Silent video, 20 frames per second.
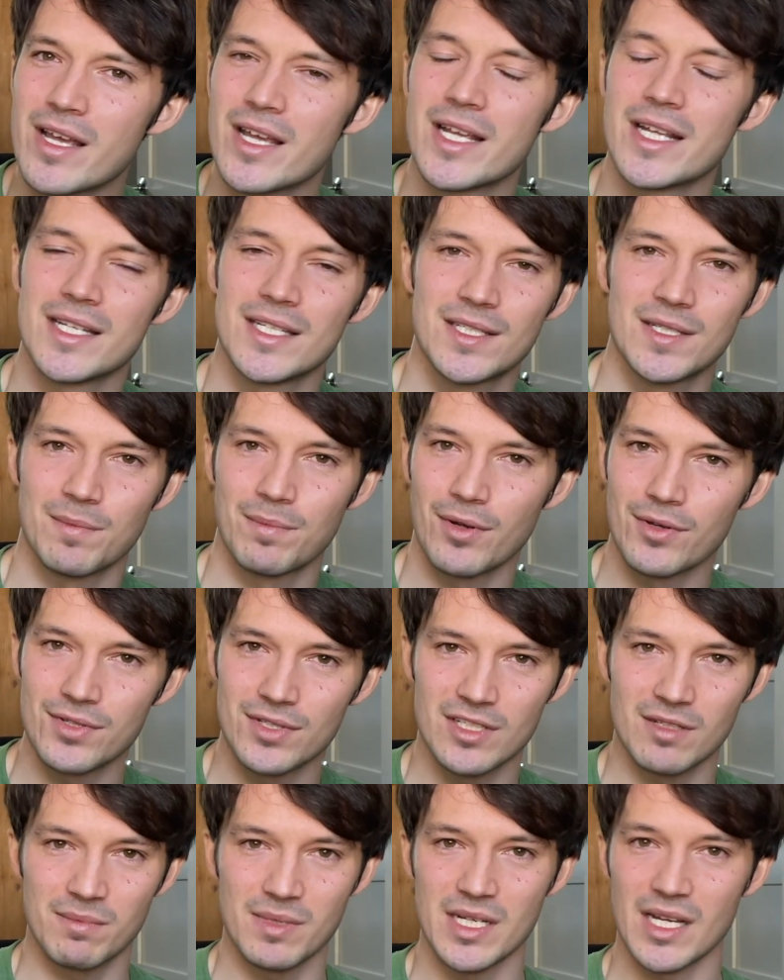is
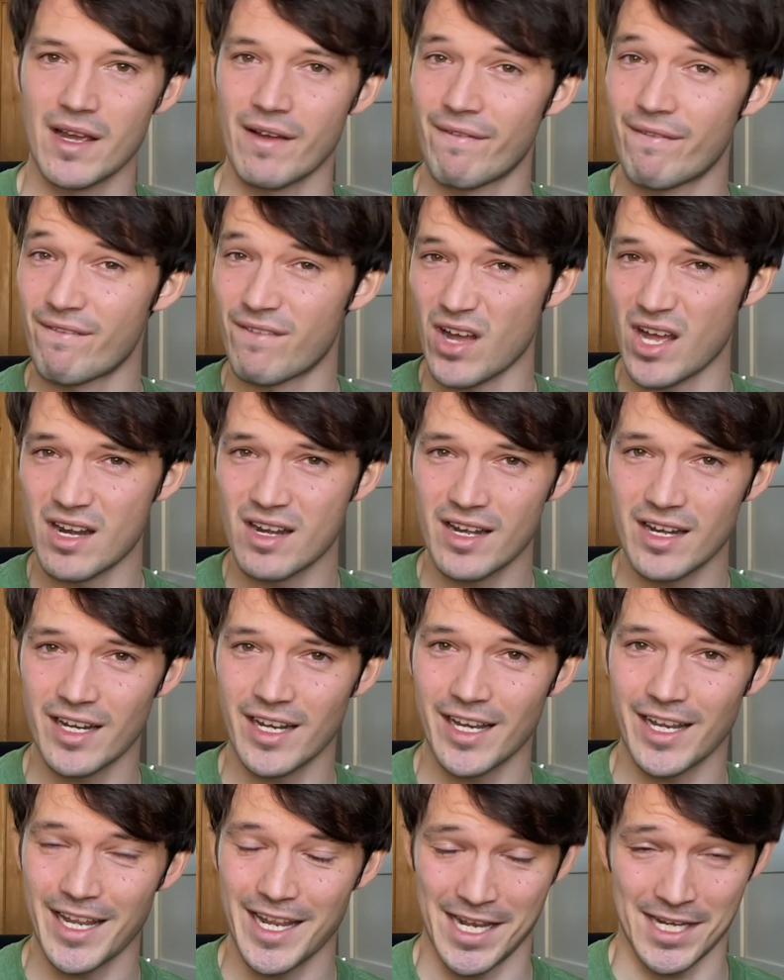supposed to be a fun
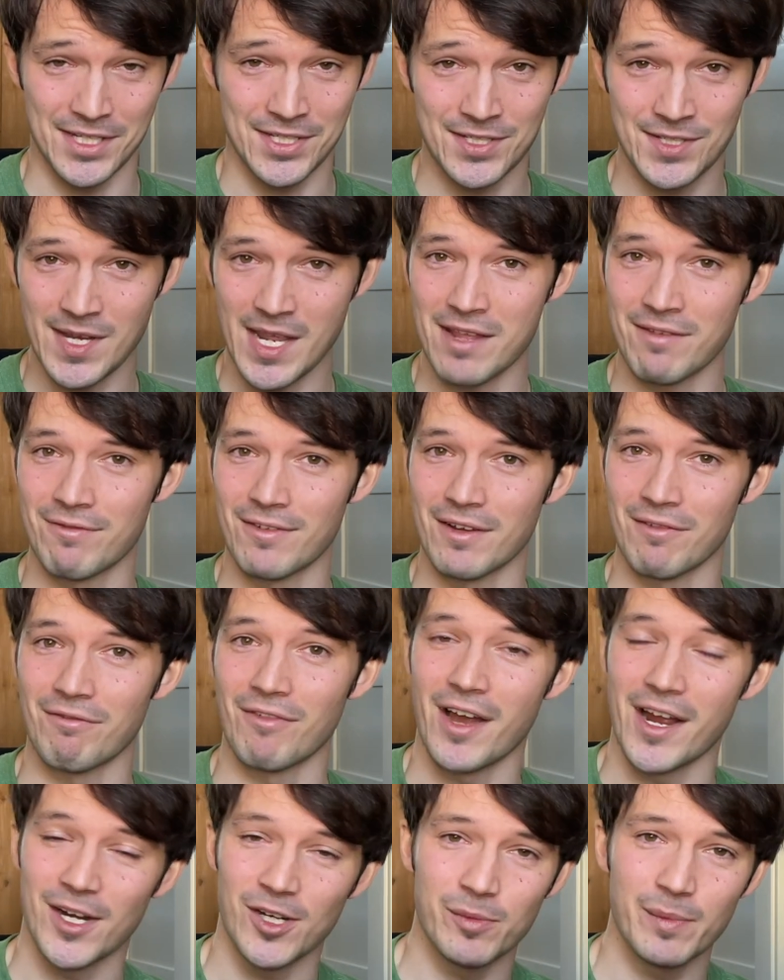and safe
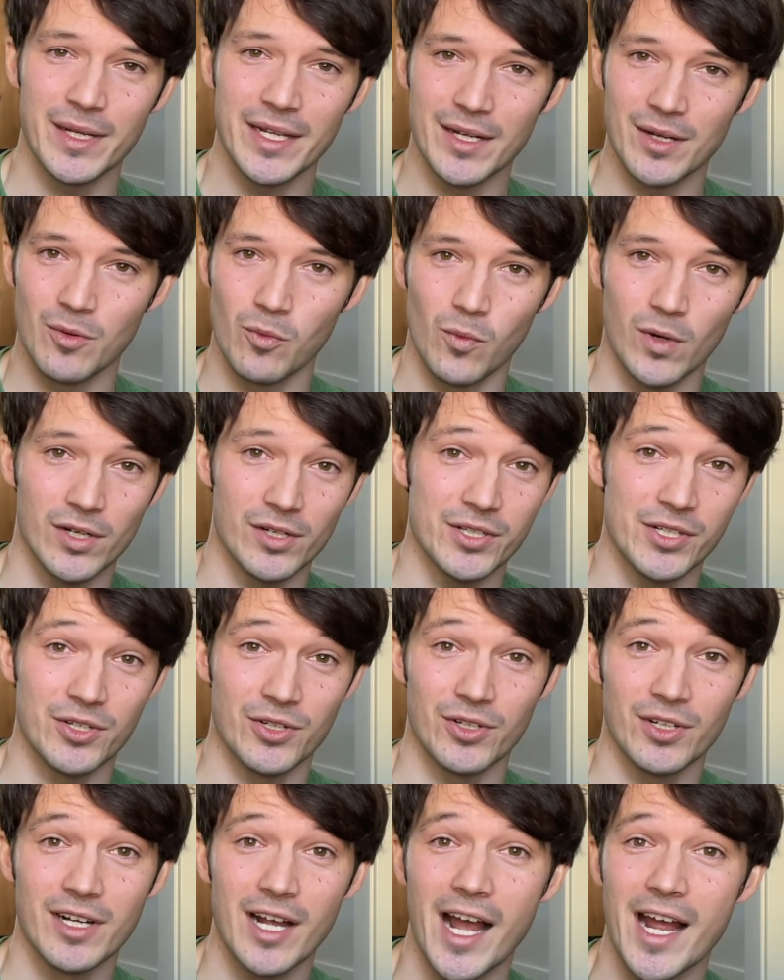environment where
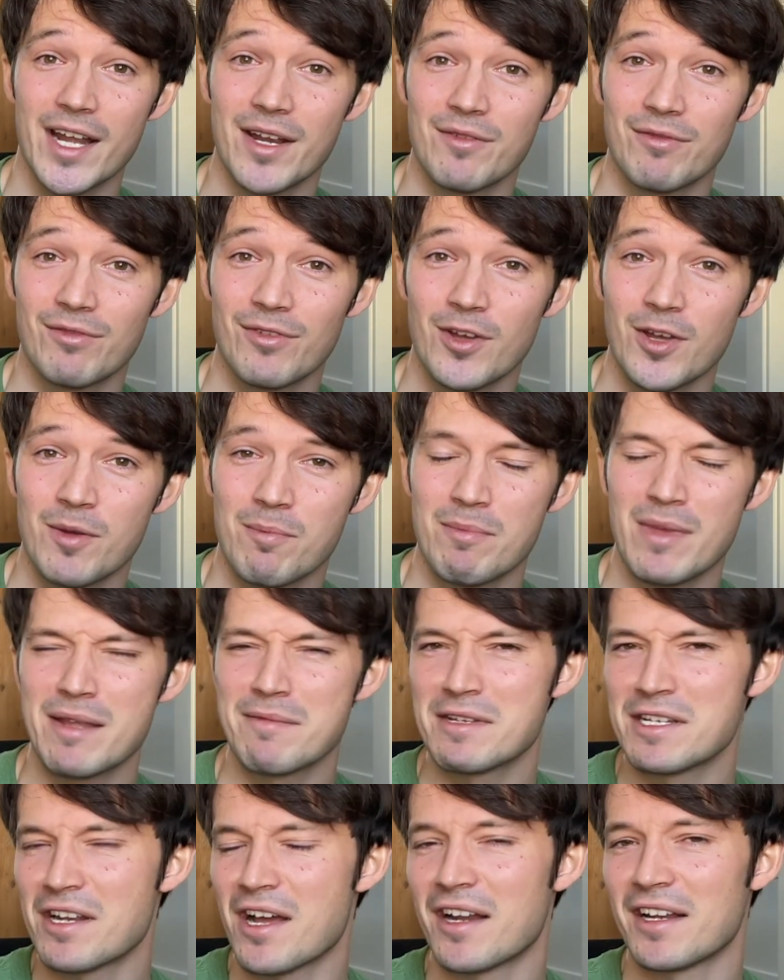you're kind of
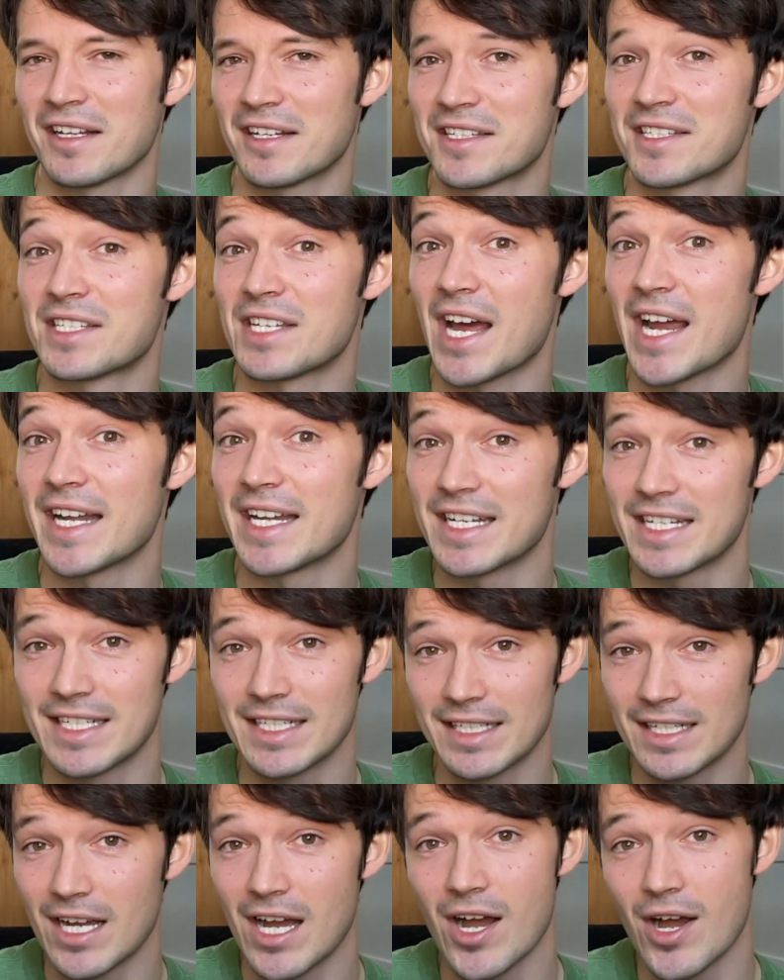maybe not excited to
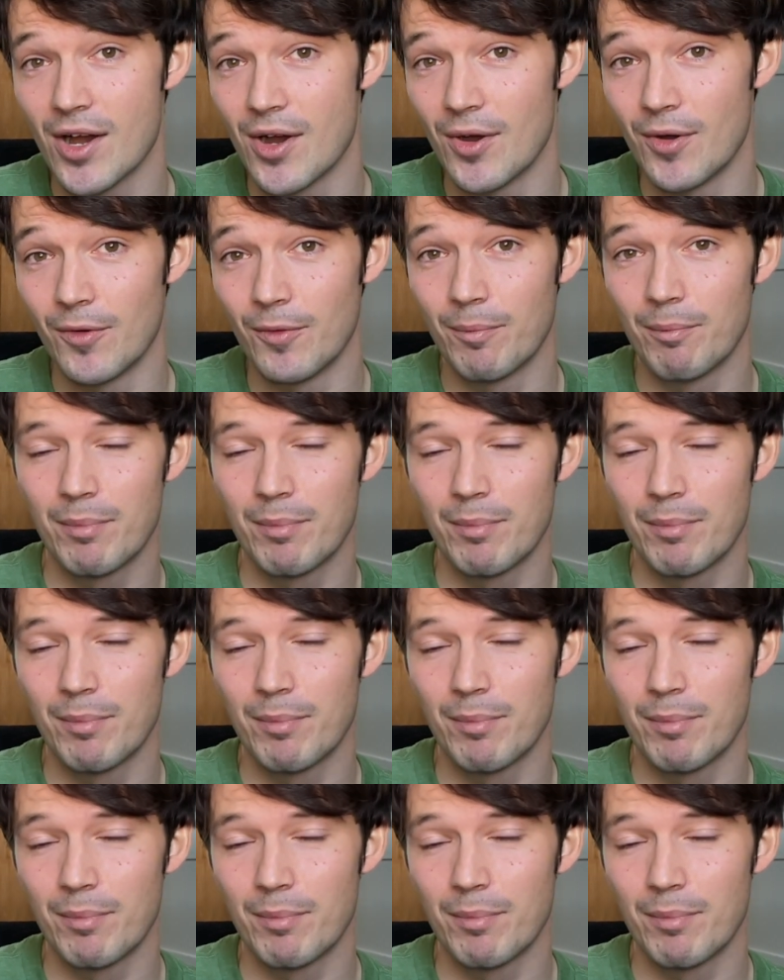go,